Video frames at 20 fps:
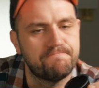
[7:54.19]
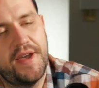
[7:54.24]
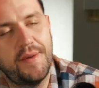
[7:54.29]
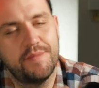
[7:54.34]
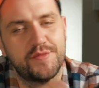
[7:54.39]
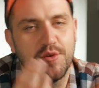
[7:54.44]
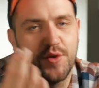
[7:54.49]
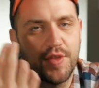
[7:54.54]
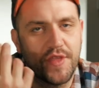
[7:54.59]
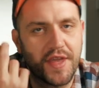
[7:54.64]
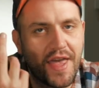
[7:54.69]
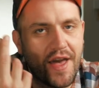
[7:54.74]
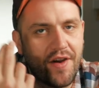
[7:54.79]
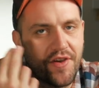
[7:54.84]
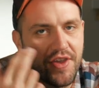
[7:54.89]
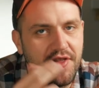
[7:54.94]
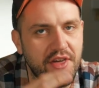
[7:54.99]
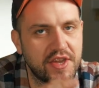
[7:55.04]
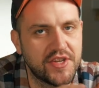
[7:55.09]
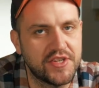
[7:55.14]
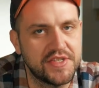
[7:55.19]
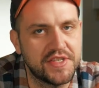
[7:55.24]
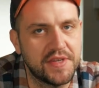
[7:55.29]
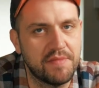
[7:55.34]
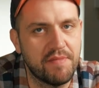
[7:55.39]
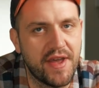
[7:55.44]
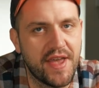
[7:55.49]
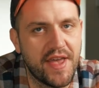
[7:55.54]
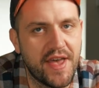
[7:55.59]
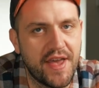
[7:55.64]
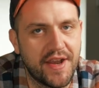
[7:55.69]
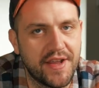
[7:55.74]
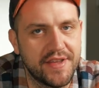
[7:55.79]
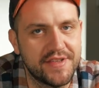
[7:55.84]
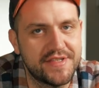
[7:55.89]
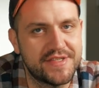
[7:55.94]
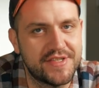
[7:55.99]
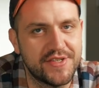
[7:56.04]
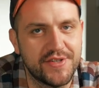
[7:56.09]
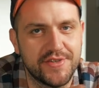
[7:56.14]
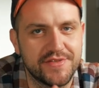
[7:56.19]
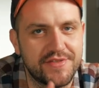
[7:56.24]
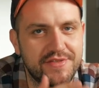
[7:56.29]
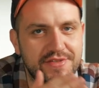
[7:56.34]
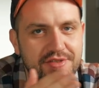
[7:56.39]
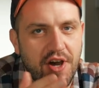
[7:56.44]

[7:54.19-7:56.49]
I'm doing the calculations in my head. I still